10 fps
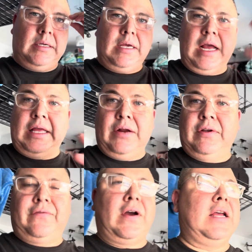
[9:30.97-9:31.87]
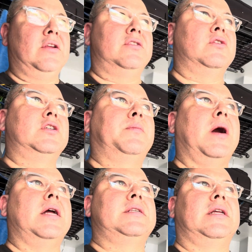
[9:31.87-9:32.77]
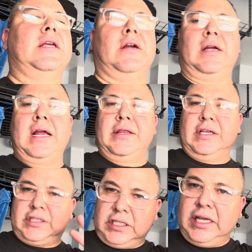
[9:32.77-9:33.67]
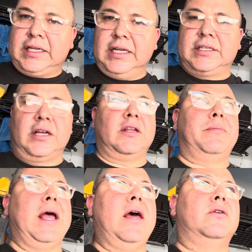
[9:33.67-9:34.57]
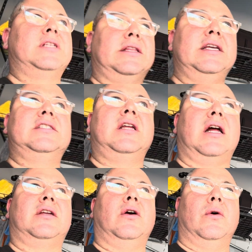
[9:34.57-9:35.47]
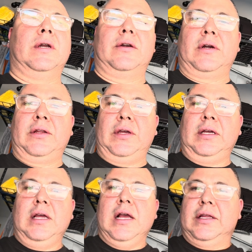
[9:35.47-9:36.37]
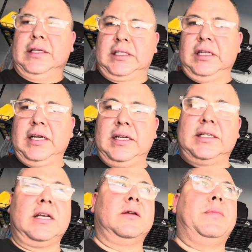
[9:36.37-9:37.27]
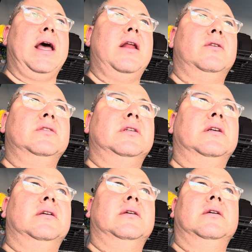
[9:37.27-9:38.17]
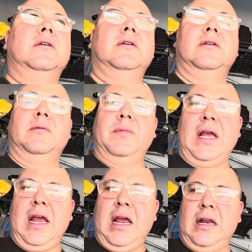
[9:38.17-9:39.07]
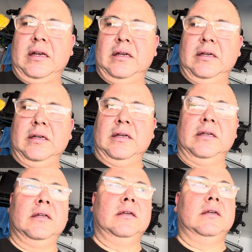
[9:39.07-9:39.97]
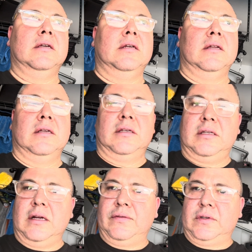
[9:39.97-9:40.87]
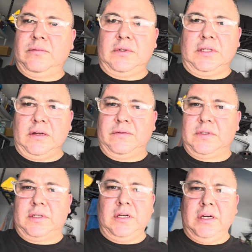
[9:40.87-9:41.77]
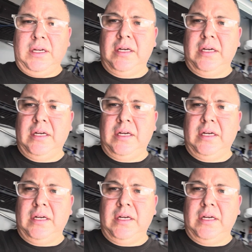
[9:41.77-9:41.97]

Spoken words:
And then it was fine. There's no spots on there. And the slickness on the panels, that thing's not coated or anything. The slickness on the panels, man, stuff's good.